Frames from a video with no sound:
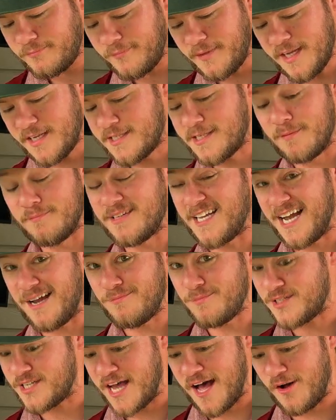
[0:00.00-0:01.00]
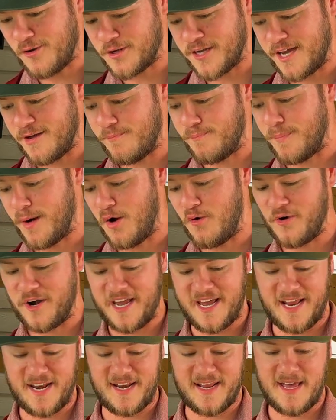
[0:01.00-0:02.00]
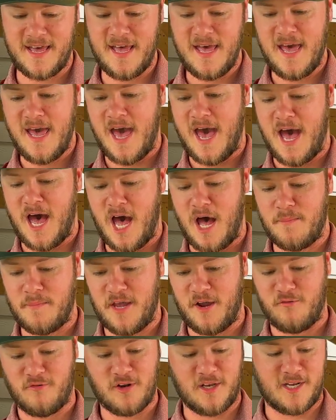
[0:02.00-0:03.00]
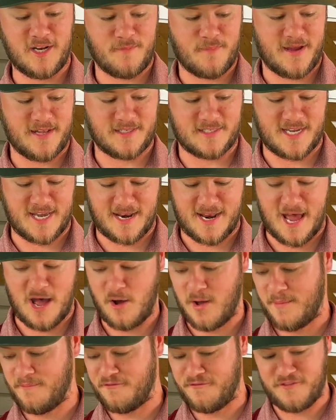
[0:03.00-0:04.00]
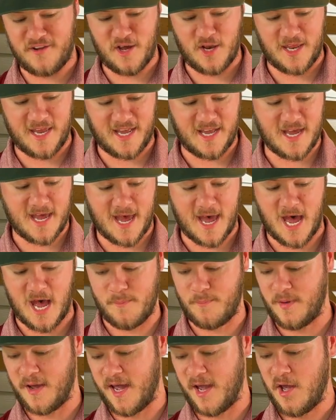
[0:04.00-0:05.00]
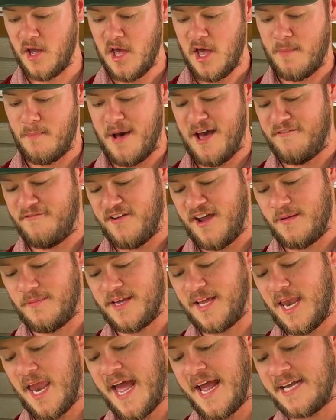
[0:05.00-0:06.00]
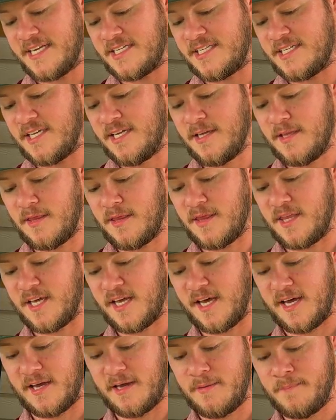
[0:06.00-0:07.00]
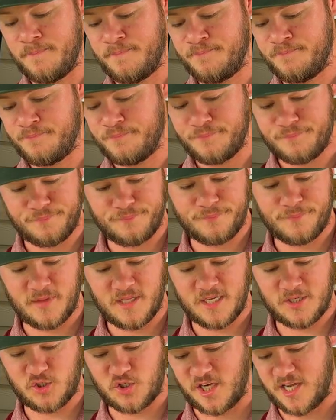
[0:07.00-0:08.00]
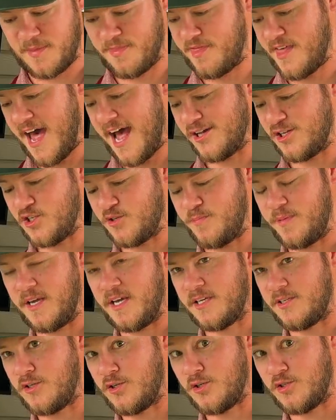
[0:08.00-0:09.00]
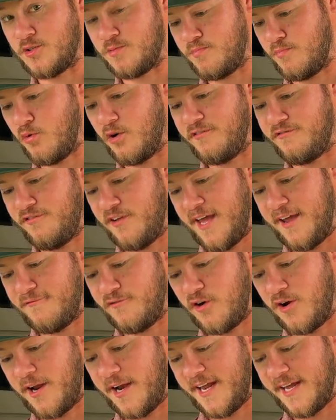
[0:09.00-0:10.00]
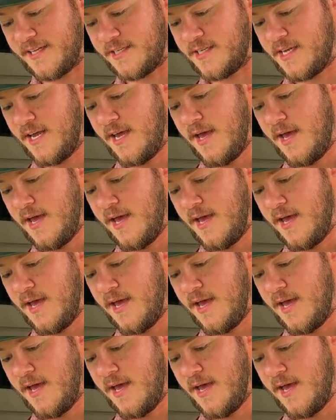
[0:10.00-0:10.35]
Sometimes I'll get bone in. It really depends on how I'm feeling, but my family likes the chicken thigh just because there's more flavor in it.